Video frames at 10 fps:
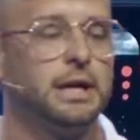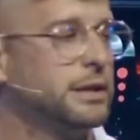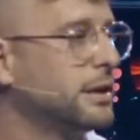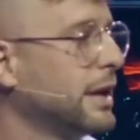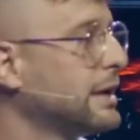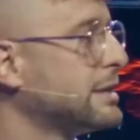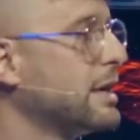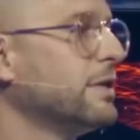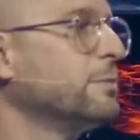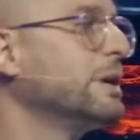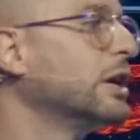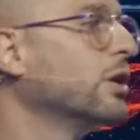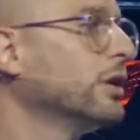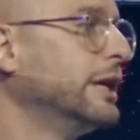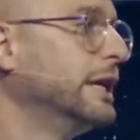the Thanksgiving
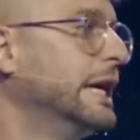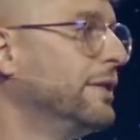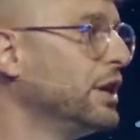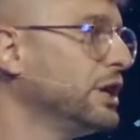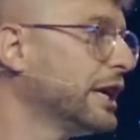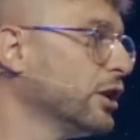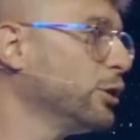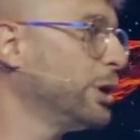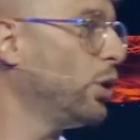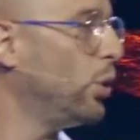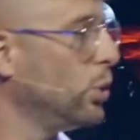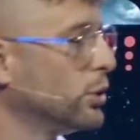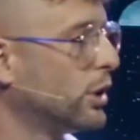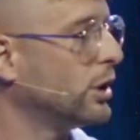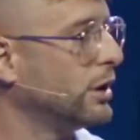meal, and then you get a little bit older,